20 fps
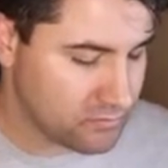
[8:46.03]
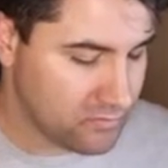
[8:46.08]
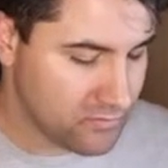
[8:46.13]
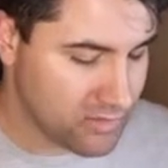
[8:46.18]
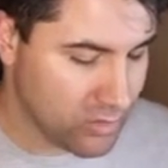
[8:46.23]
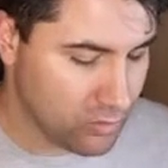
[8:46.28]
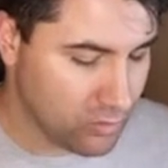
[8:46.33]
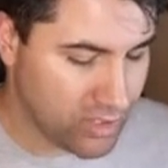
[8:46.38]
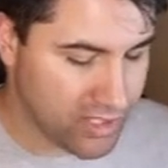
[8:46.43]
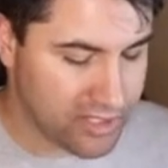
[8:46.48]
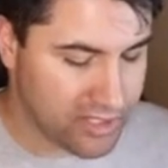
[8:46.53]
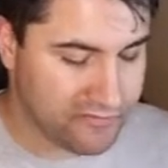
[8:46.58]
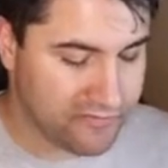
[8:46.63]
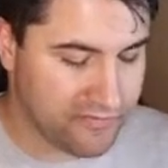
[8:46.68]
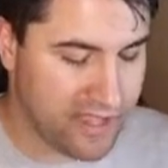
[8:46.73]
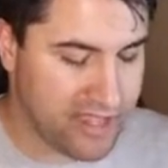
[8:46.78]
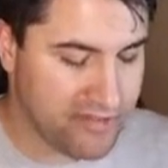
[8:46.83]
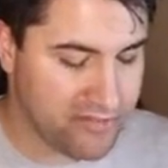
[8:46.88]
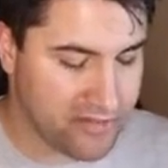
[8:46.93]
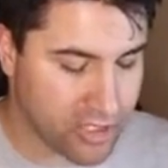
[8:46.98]
what your
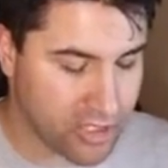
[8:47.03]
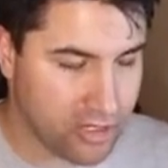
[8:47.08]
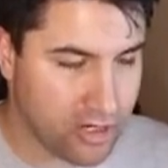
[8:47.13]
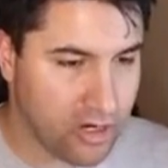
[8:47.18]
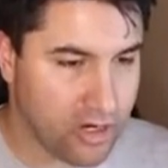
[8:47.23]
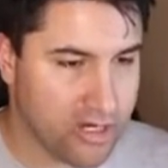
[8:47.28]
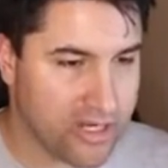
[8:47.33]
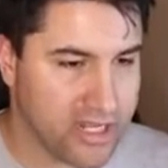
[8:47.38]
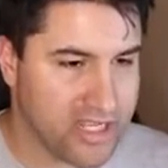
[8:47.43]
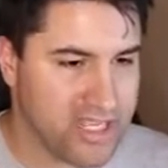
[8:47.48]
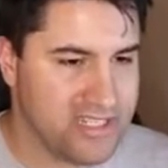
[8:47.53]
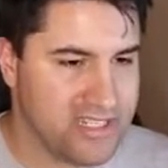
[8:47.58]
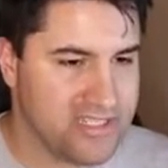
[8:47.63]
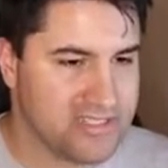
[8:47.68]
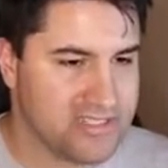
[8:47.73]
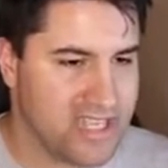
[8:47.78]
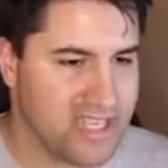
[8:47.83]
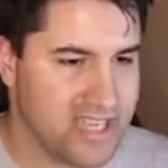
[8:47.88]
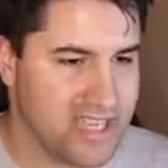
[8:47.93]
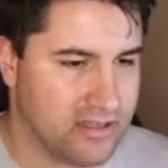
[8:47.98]
favorite card is
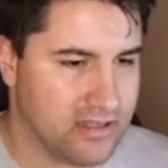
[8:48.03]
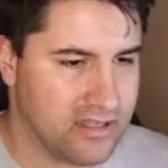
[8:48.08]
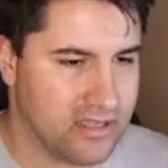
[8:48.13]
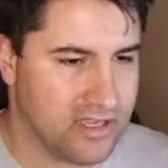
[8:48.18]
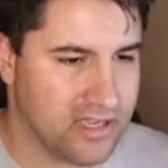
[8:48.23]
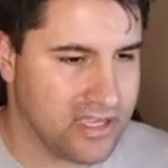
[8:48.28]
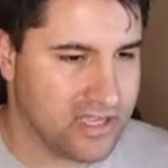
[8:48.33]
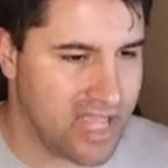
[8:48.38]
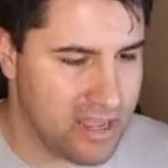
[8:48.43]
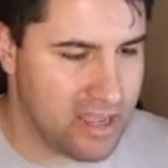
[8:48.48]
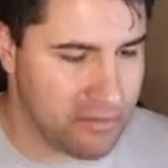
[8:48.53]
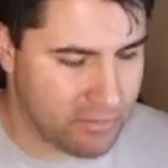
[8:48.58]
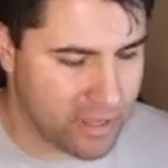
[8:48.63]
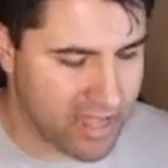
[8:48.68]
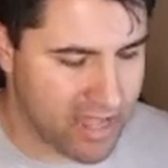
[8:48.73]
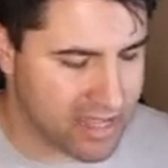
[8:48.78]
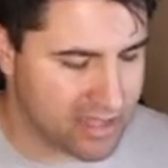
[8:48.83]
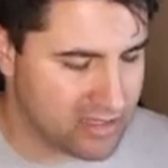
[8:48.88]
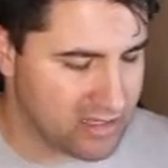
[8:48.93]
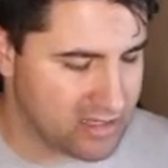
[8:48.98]
that uh, came
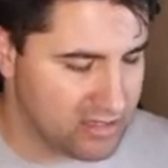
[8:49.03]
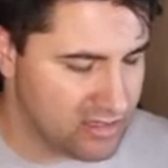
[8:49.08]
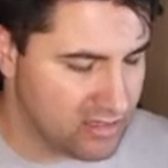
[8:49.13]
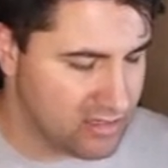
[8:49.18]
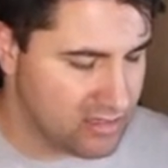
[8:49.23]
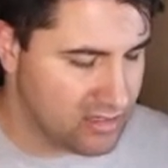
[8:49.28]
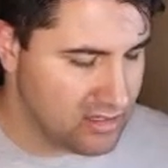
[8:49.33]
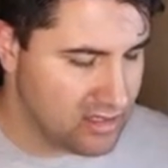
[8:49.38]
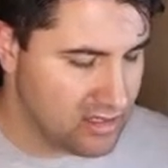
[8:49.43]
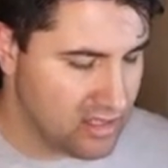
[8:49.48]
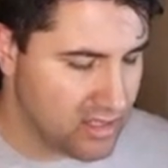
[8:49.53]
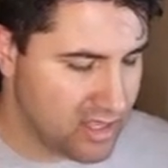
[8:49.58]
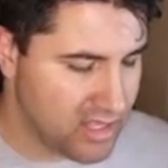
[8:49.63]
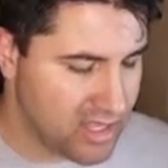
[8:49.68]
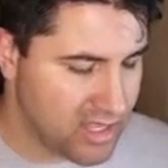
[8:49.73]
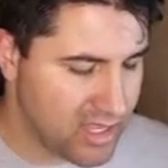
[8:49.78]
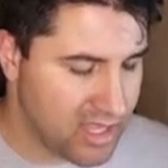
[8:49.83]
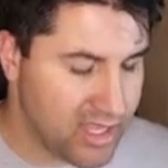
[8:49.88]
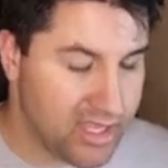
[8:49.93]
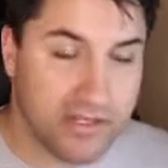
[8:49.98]
back.
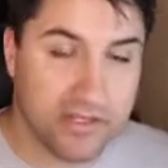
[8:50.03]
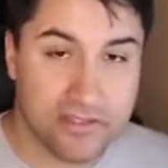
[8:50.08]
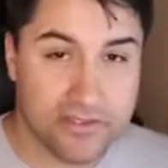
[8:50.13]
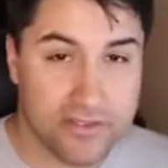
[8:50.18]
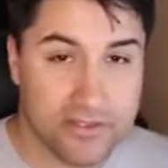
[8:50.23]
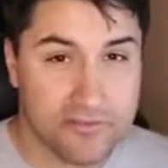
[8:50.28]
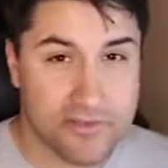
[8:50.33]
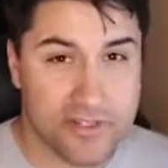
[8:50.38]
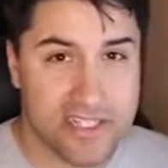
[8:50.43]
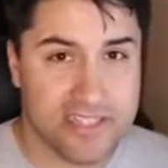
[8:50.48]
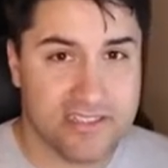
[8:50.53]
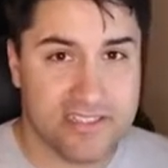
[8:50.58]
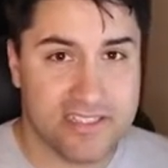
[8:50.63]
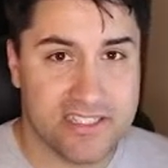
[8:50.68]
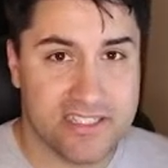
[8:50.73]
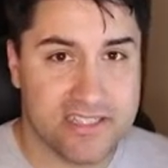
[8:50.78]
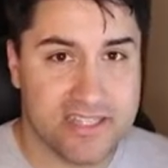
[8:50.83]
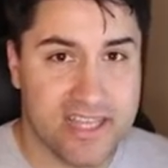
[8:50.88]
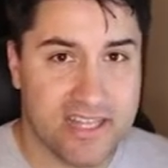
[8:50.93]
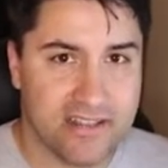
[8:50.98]
And don't forget to
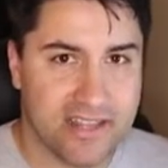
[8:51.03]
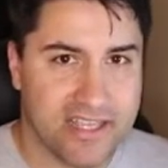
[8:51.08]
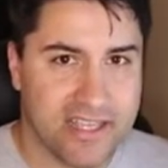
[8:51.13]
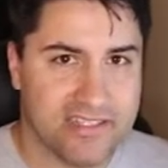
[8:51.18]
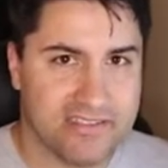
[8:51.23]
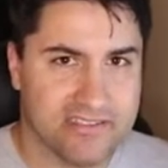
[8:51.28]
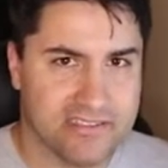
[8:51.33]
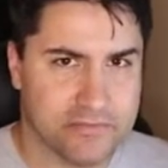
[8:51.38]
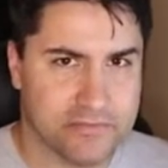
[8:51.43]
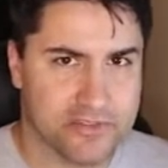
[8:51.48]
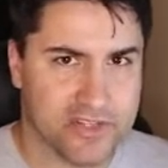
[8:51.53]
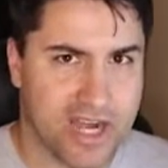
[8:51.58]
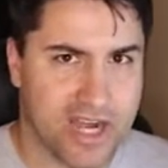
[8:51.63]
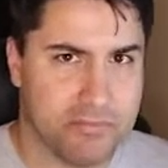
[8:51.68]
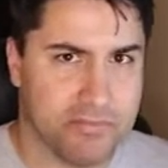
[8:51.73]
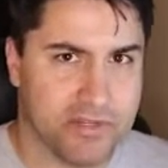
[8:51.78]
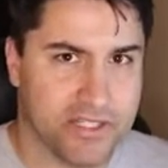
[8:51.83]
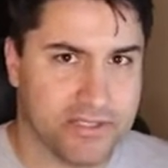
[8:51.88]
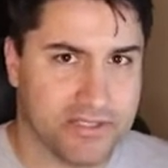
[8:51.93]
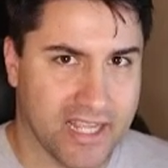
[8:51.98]
hit that like and subscribe
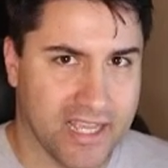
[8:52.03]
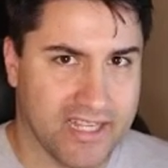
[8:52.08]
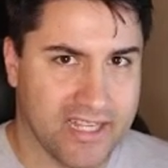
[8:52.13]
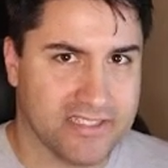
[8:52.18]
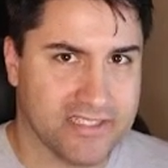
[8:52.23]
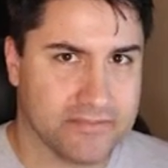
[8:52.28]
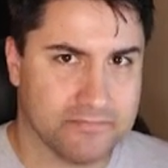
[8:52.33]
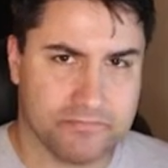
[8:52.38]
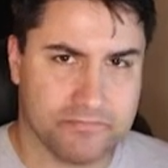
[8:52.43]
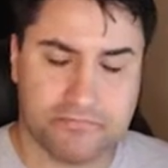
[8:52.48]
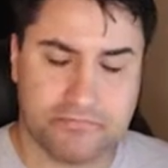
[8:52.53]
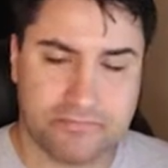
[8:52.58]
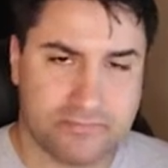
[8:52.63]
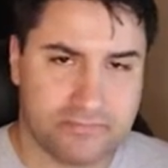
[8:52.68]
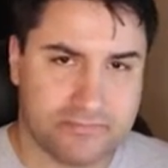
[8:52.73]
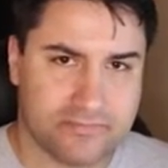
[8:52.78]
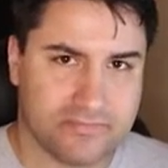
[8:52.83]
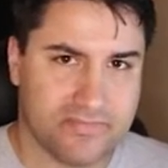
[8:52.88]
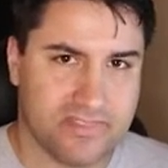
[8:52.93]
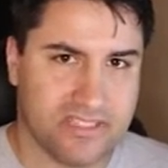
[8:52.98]
button, guys.
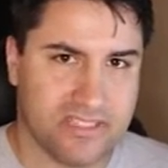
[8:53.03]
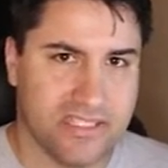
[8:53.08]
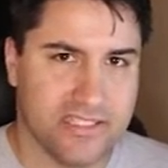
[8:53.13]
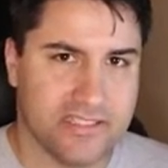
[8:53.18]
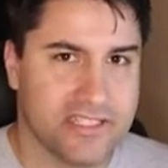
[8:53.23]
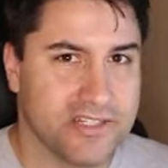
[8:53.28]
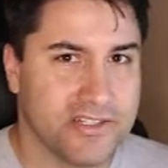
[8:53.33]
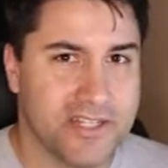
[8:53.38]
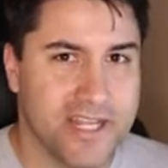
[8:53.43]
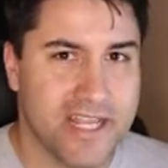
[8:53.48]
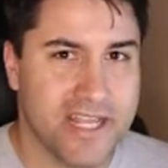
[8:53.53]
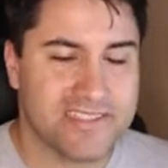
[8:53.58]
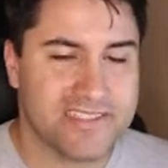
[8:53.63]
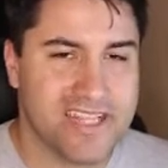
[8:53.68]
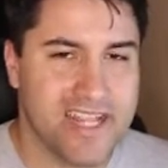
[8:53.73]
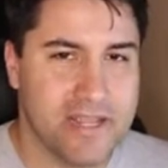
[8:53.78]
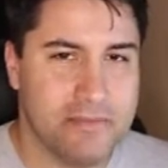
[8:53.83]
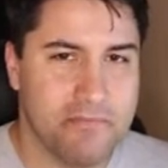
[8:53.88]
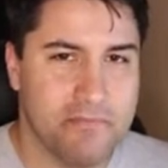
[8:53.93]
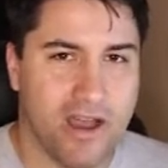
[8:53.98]
Until next
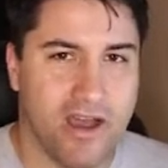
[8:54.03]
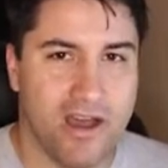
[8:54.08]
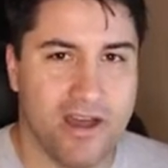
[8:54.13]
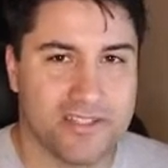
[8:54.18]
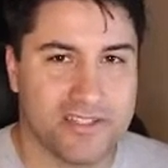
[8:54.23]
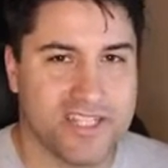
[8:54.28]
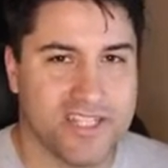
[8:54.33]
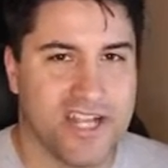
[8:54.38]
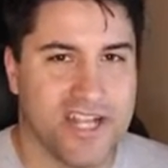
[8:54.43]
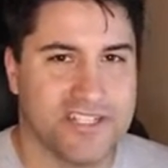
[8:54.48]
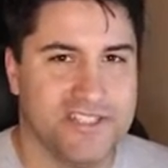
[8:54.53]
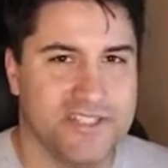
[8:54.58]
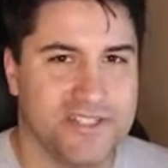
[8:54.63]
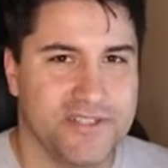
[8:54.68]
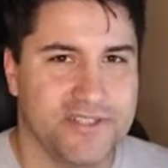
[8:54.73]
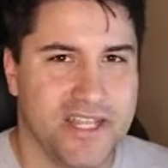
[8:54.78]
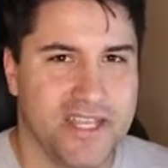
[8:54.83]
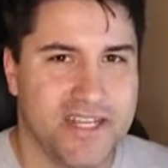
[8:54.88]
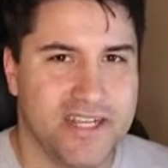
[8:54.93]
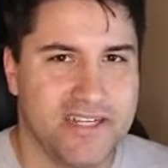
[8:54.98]
time, I'll talk to you
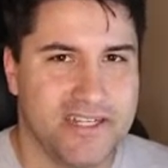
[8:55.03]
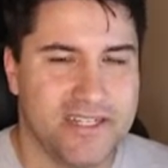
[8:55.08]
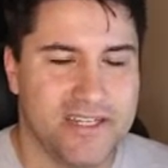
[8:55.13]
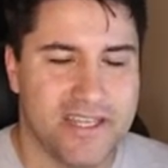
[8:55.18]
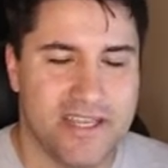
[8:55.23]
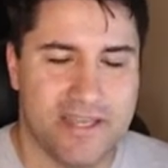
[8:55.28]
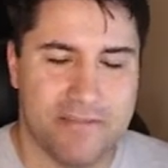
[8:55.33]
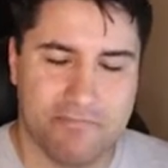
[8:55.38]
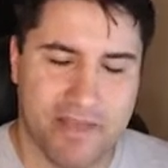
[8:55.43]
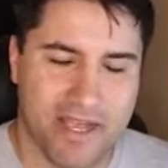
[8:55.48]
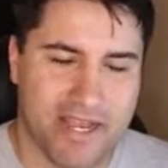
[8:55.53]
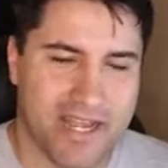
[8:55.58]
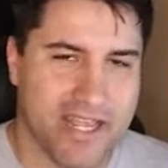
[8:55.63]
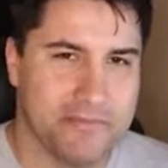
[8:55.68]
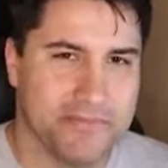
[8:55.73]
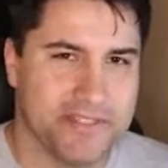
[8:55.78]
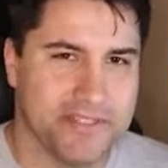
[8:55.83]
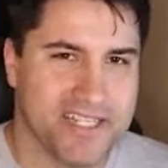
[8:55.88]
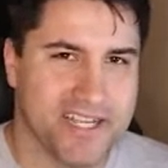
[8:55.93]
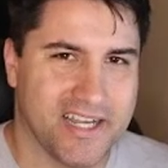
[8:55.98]
later, and my
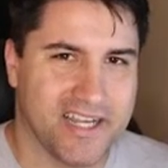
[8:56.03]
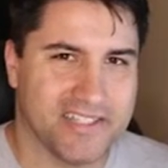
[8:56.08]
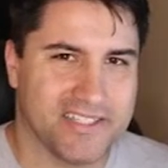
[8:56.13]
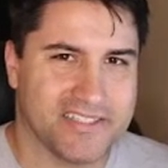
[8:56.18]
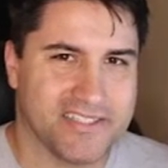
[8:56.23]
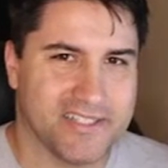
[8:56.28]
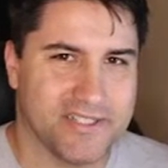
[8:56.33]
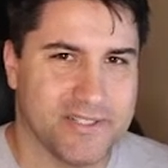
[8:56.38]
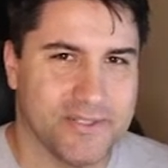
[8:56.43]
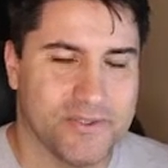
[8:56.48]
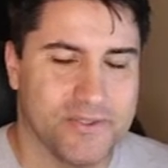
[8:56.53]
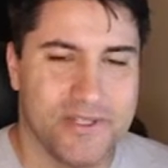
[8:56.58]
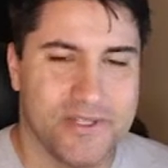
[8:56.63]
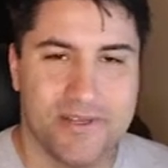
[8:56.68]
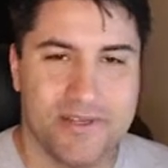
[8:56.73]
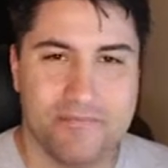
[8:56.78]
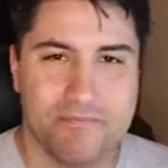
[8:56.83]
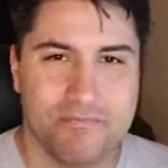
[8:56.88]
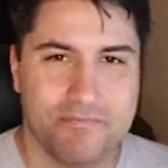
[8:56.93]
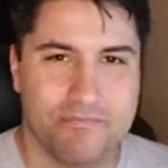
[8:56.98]
name is Gonzo.
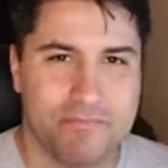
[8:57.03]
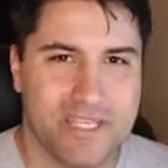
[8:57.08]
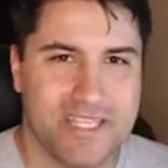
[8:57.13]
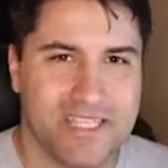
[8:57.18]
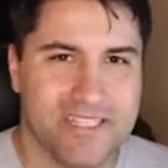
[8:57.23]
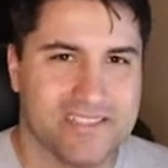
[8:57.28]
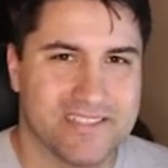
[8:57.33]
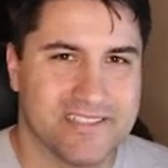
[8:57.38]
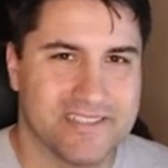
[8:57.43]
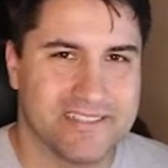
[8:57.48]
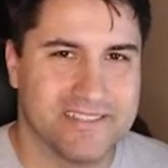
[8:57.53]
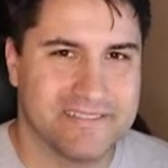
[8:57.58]
Peace.